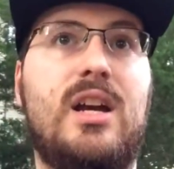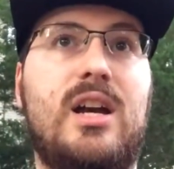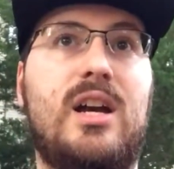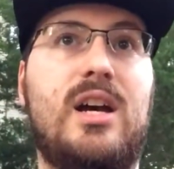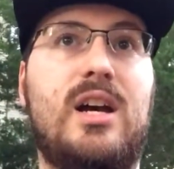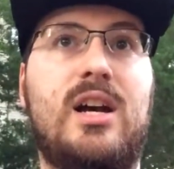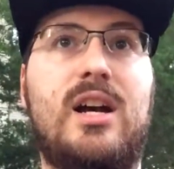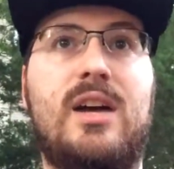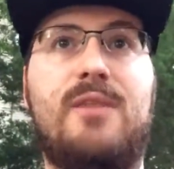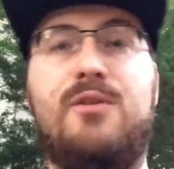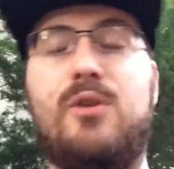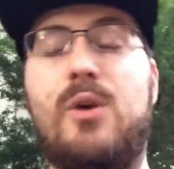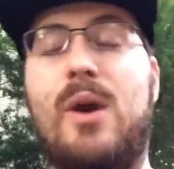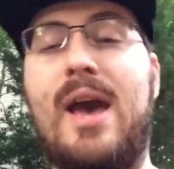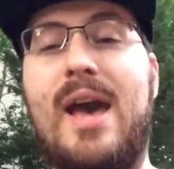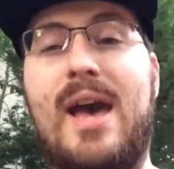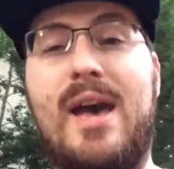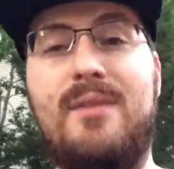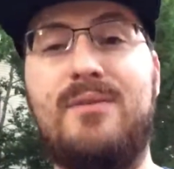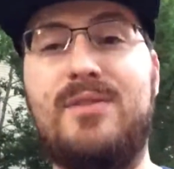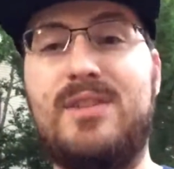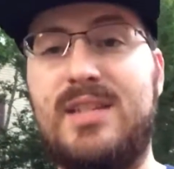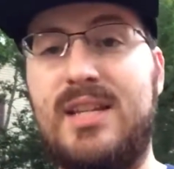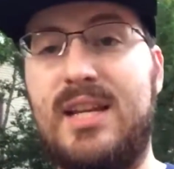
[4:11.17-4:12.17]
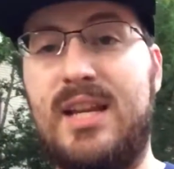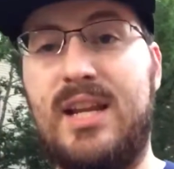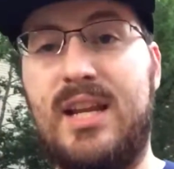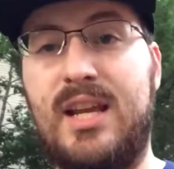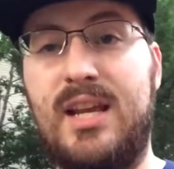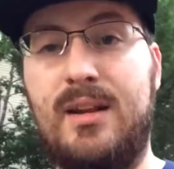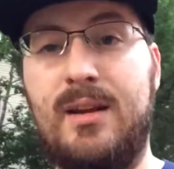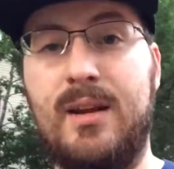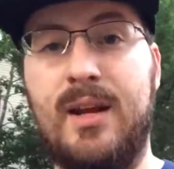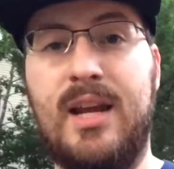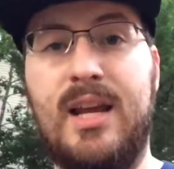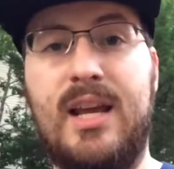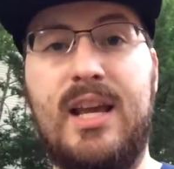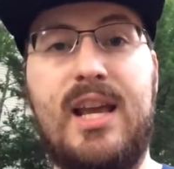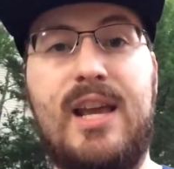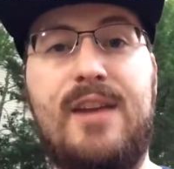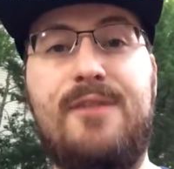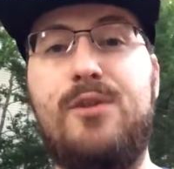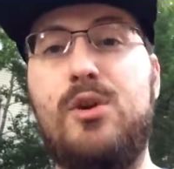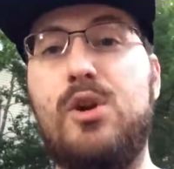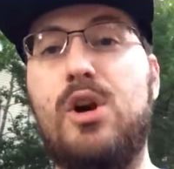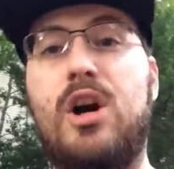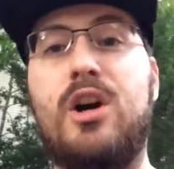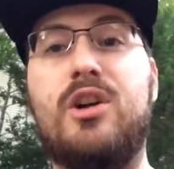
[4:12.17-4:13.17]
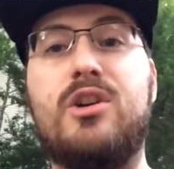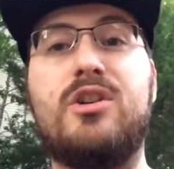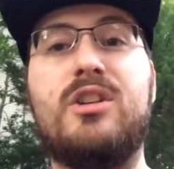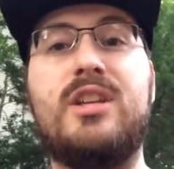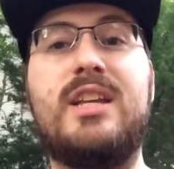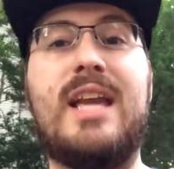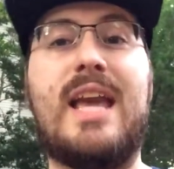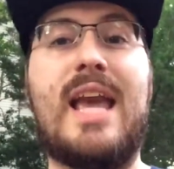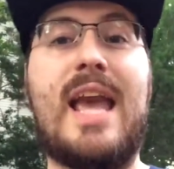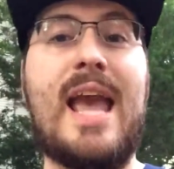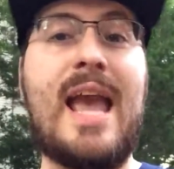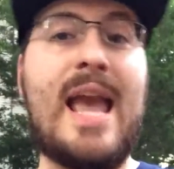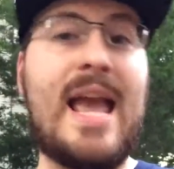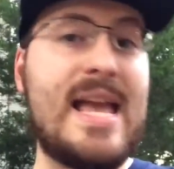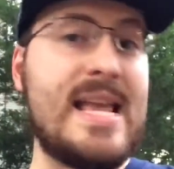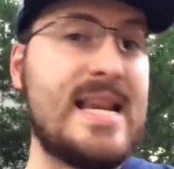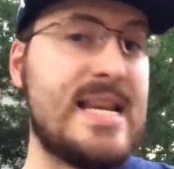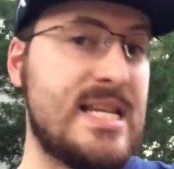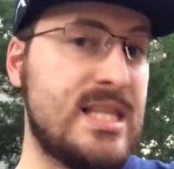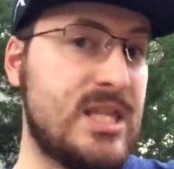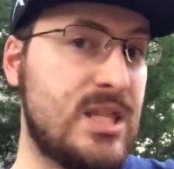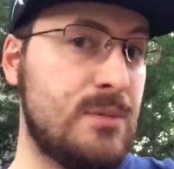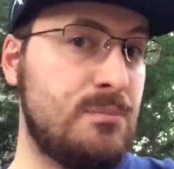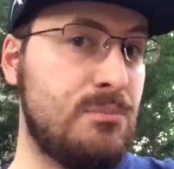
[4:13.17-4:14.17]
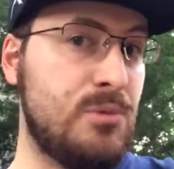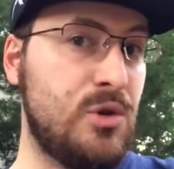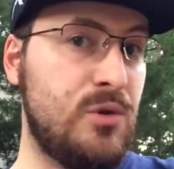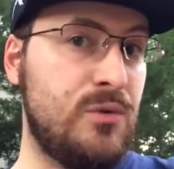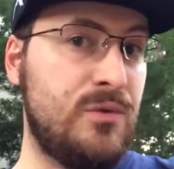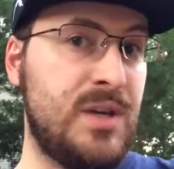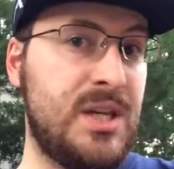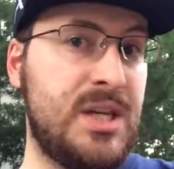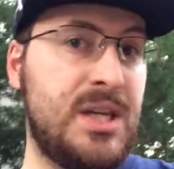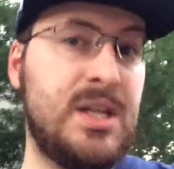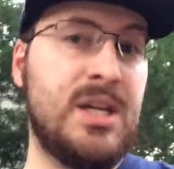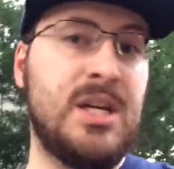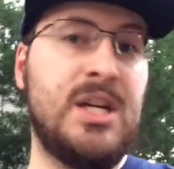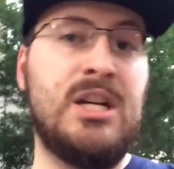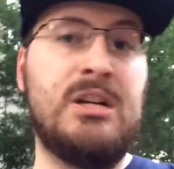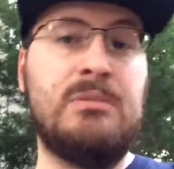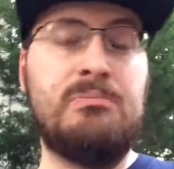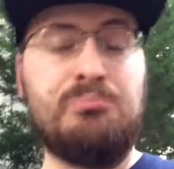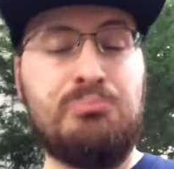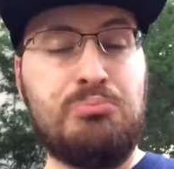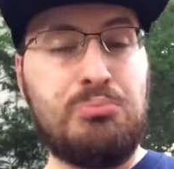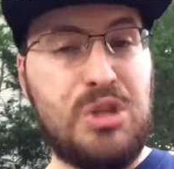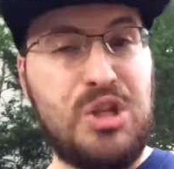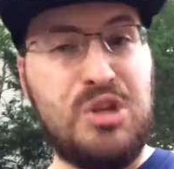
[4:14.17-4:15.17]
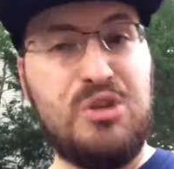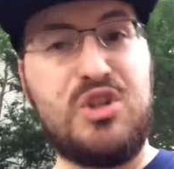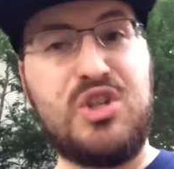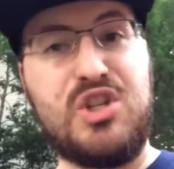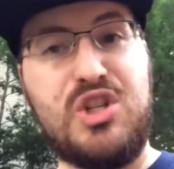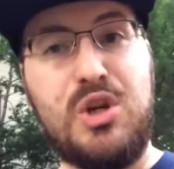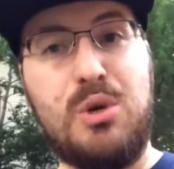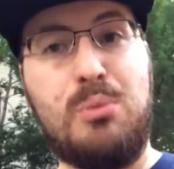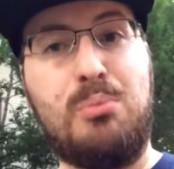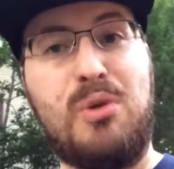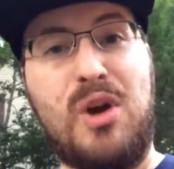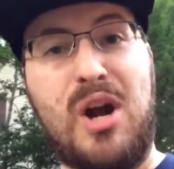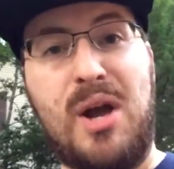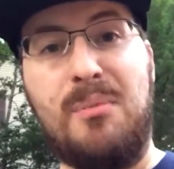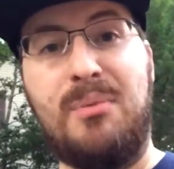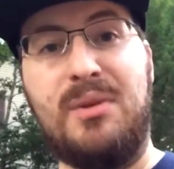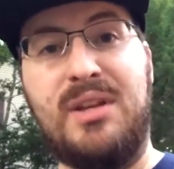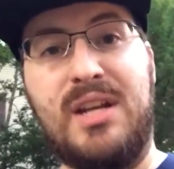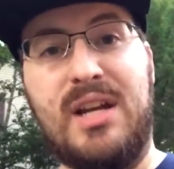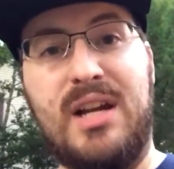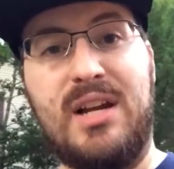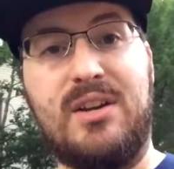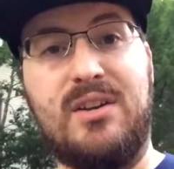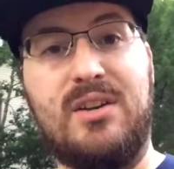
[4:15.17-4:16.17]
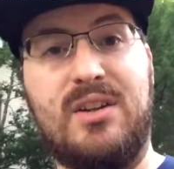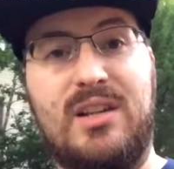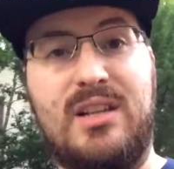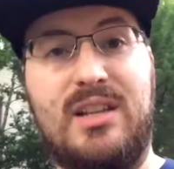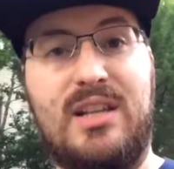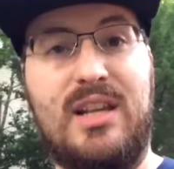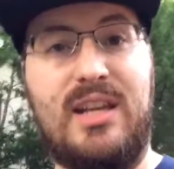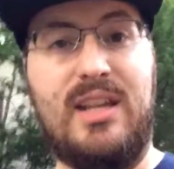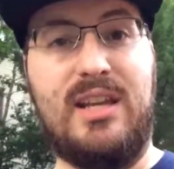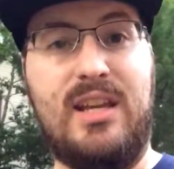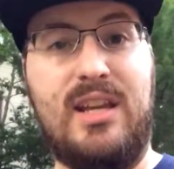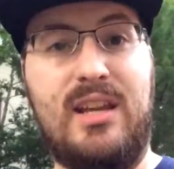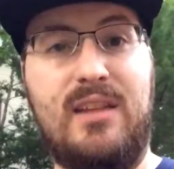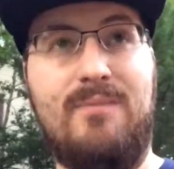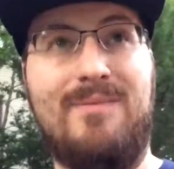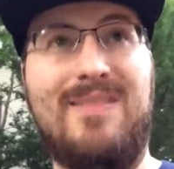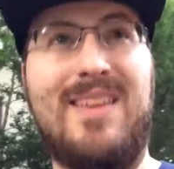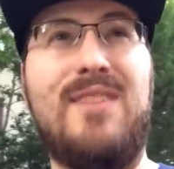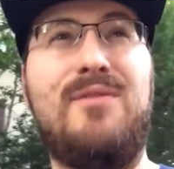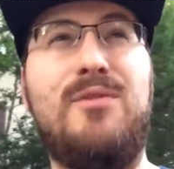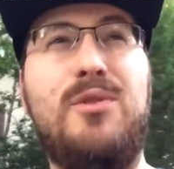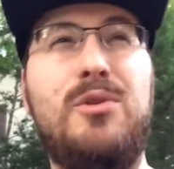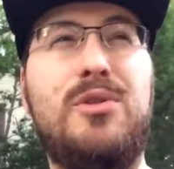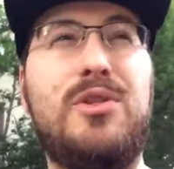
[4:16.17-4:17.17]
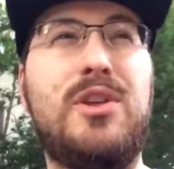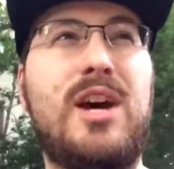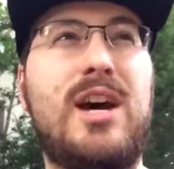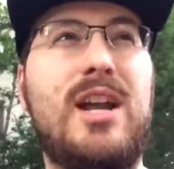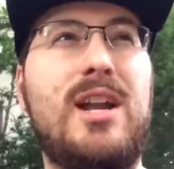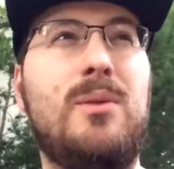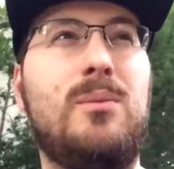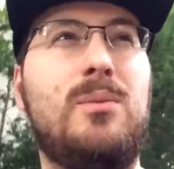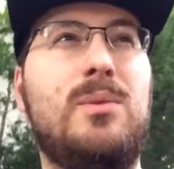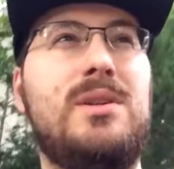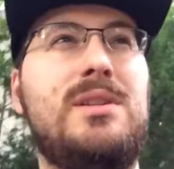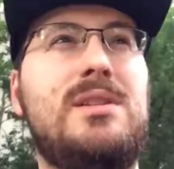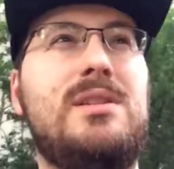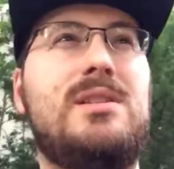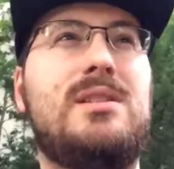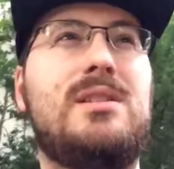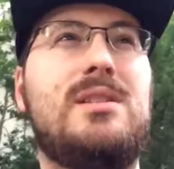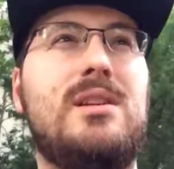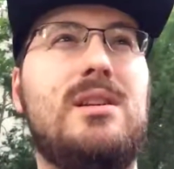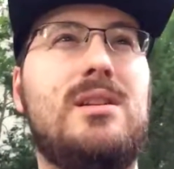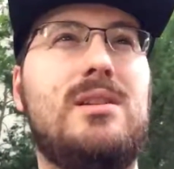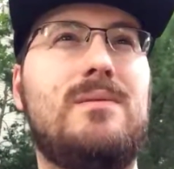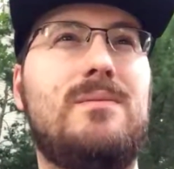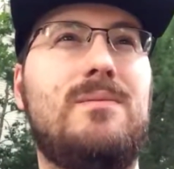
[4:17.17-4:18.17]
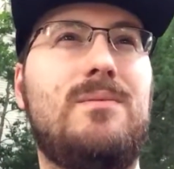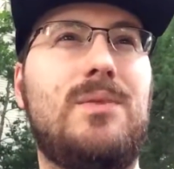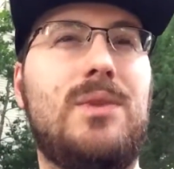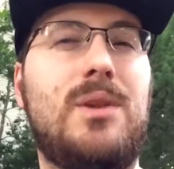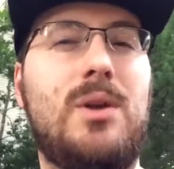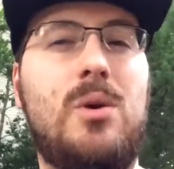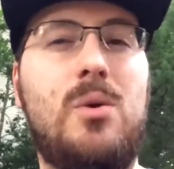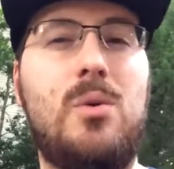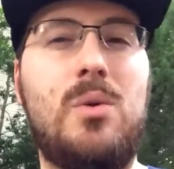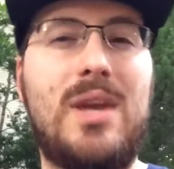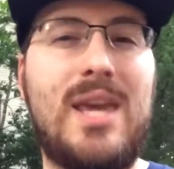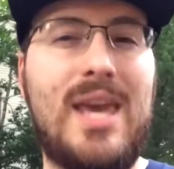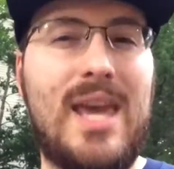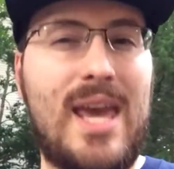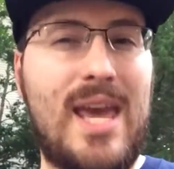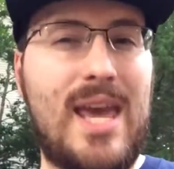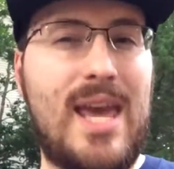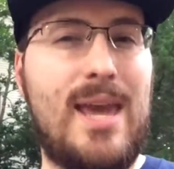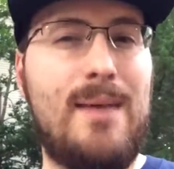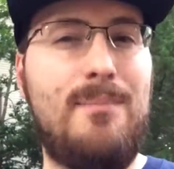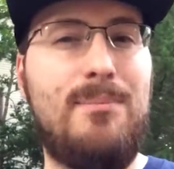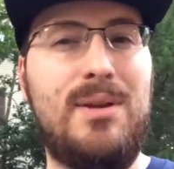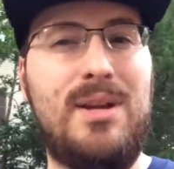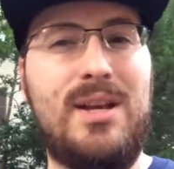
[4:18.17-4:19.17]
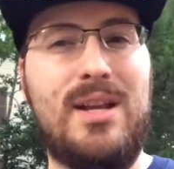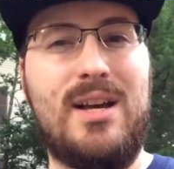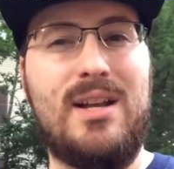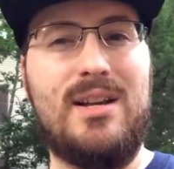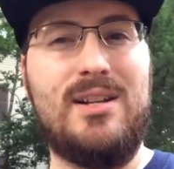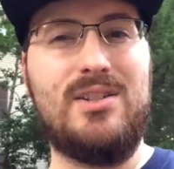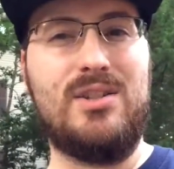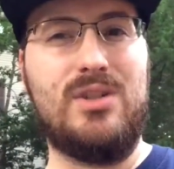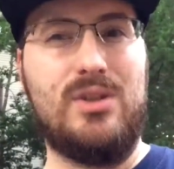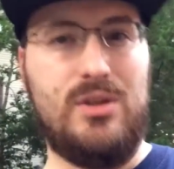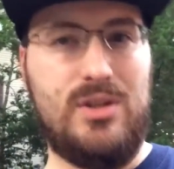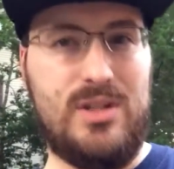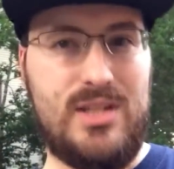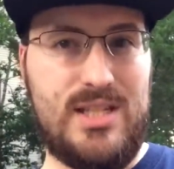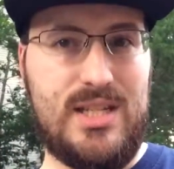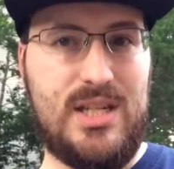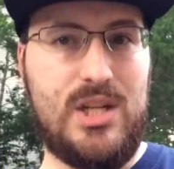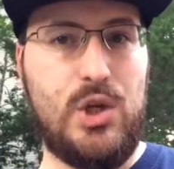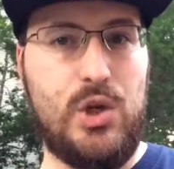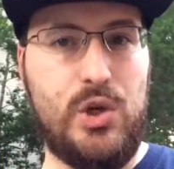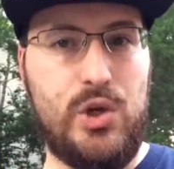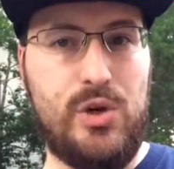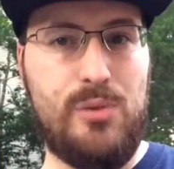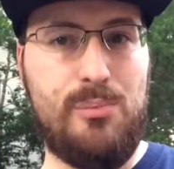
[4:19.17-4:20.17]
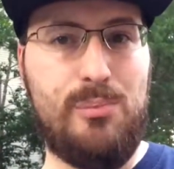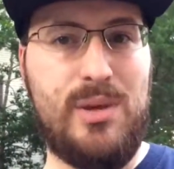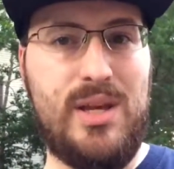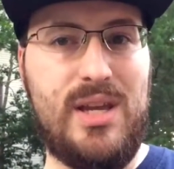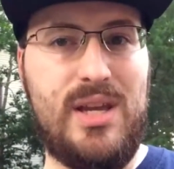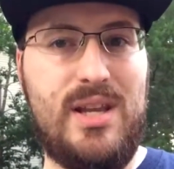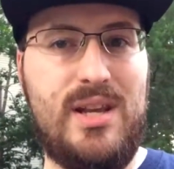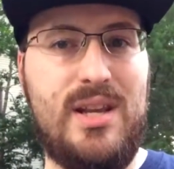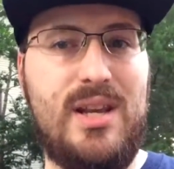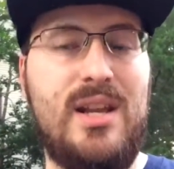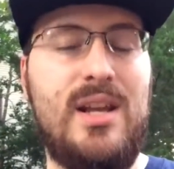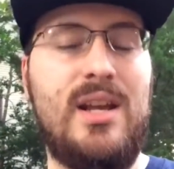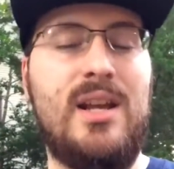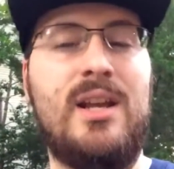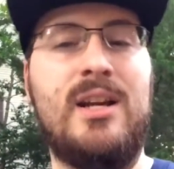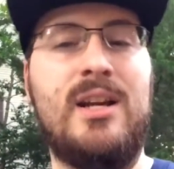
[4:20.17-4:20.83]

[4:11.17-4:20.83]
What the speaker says: If you have seen it, if you utterly hated the movie, you're still probably not going to like it. If you thought it was okay but not as good as it could have been,